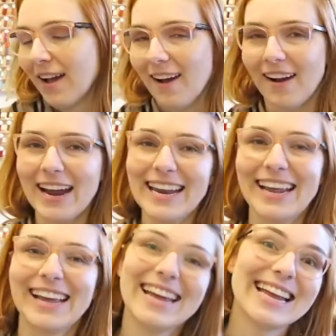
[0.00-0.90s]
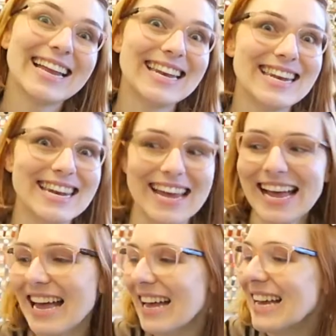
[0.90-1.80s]
All right,
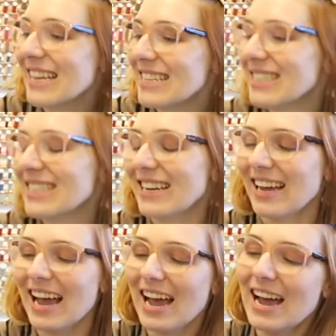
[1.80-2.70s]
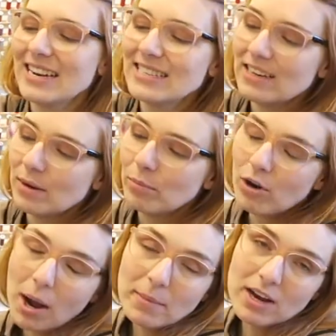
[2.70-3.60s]
next, I did a
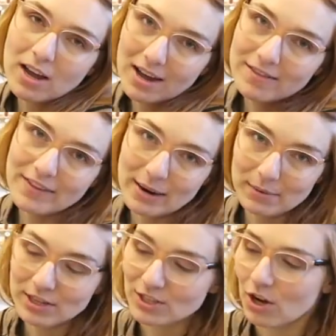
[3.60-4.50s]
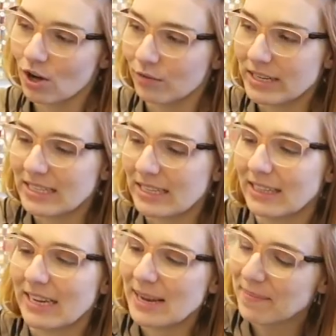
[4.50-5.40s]
Promenade fabrics haul
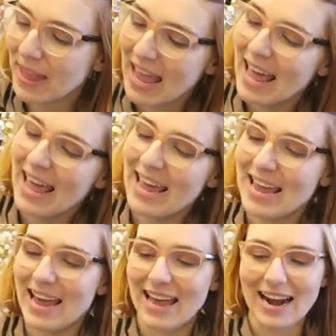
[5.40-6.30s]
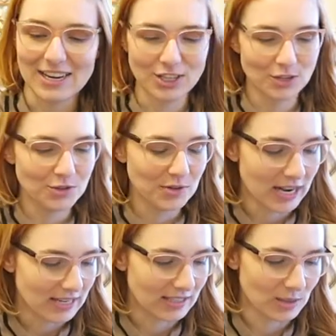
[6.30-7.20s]
recently, and I showed you
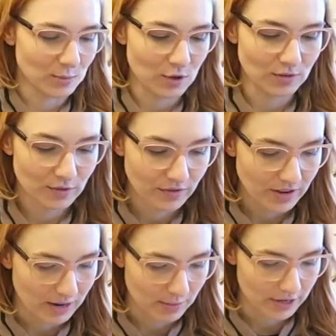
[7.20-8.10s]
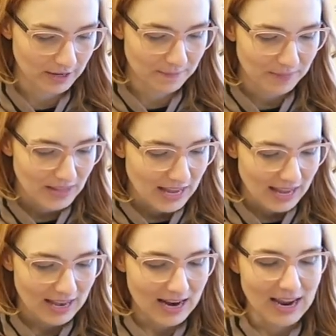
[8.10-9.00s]
guys this beautiful fabric,
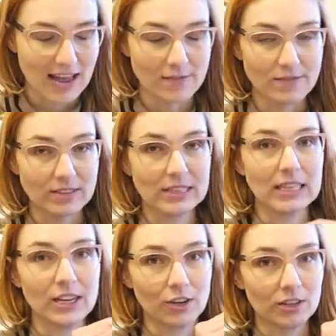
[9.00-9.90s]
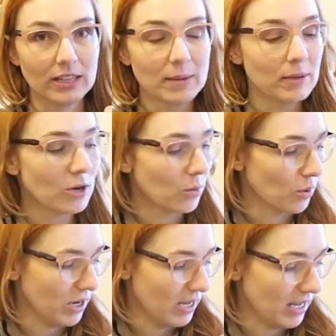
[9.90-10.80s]
and I have literally been
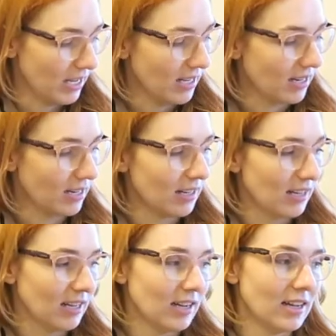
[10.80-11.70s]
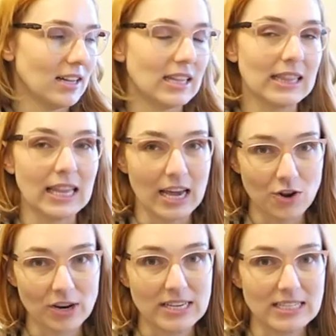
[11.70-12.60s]
hoarding it
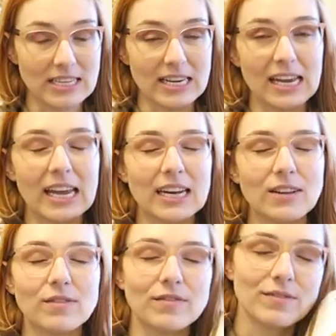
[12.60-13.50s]
like crazy, and it's,